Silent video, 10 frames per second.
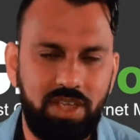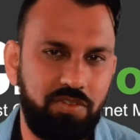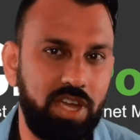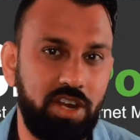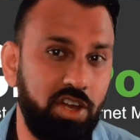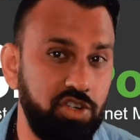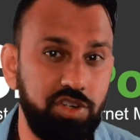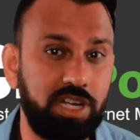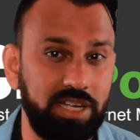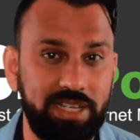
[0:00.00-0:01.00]
if you got
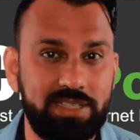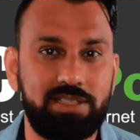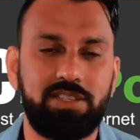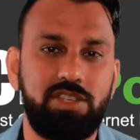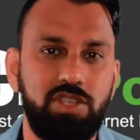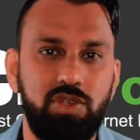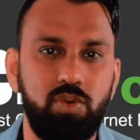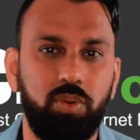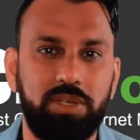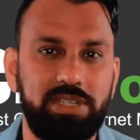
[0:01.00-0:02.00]
100 clicks,
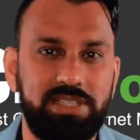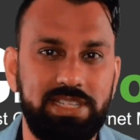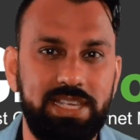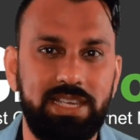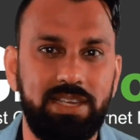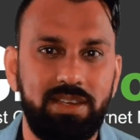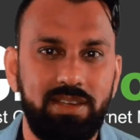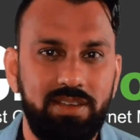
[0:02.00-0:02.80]
you only see,